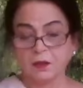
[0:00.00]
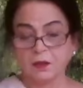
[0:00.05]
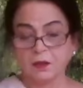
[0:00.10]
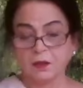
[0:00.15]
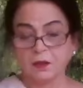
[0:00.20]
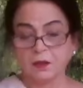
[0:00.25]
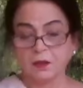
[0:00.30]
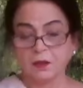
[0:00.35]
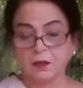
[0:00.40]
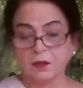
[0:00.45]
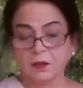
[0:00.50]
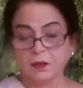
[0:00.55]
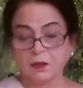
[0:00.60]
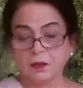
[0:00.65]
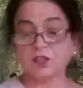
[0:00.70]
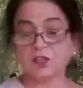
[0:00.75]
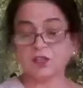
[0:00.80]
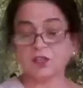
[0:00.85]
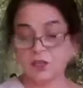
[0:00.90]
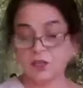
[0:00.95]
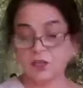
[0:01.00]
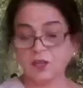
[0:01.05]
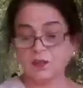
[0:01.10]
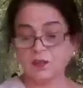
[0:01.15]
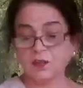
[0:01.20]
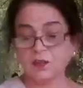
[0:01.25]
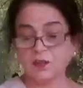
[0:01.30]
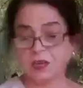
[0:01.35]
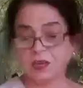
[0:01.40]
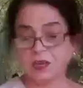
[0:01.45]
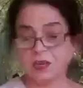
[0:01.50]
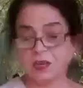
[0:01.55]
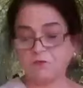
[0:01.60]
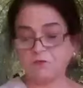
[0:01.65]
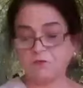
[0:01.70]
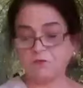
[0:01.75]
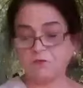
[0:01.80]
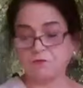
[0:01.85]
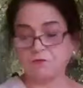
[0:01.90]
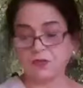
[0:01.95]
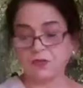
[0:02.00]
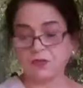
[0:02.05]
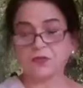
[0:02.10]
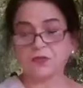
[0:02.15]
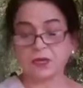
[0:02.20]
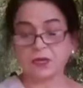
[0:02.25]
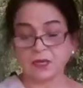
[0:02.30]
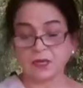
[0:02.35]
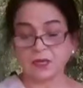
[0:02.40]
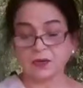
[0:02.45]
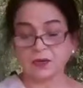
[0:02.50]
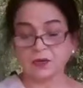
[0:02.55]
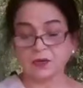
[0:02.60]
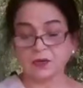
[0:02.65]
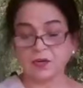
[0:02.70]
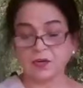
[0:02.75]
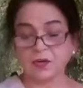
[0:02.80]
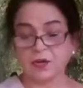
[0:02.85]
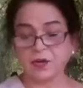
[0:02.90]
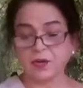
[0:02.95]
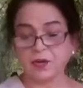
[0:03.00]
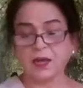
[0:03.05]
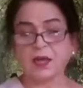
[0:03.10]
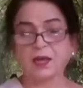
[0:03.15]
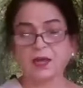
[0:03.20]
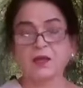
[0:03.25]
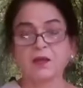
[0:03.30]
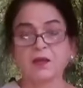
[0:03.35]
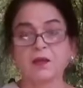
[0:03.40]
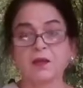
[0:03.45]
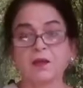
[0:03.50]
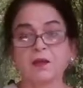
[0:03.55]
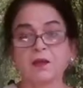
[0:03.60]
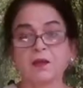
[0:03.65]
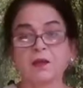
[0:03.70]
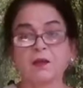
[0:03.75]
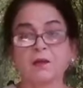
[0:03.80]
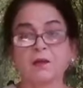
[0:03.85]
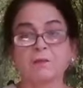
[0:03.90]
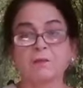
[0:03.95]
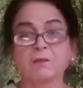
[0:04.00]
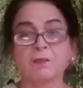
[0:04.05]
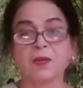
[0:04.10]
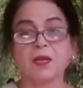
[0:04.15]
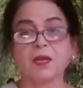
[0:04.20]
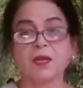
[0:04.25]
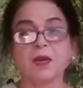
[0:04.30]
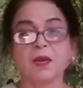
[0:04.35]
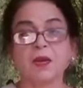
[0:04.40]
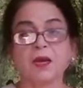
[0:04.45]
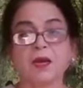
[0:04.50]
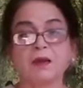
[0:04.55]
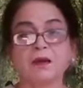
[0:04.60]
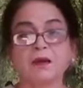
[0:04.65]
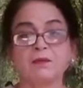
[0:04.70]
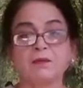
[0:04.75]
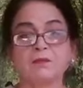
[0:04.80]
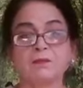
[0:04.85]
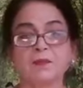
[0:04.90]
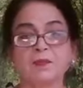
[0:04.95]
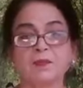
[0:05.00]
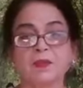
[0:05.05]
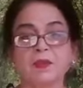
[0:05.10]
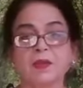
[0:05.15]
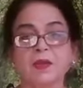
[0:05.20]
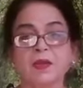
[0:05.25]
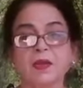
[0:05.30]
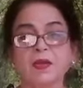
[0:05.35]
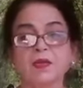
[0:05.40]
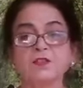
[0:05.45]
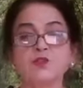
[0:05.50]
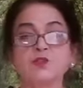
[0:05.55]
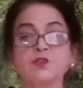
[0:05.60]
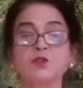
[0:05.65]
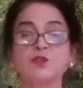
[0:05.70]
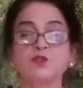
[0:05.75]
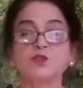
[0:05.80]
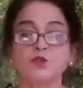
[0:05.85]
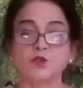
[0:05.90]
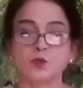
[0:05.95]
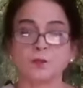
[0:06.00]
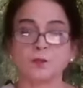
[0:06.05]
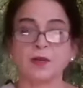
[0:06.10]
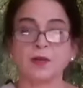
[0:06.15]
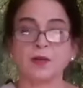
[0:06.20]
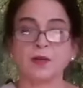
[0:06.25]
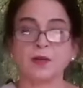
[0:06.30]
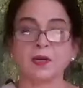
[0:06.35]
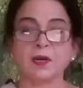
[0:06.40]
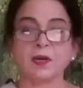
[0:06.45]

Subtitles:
of which the three main ones are Ida, Pingala, and Sushumna.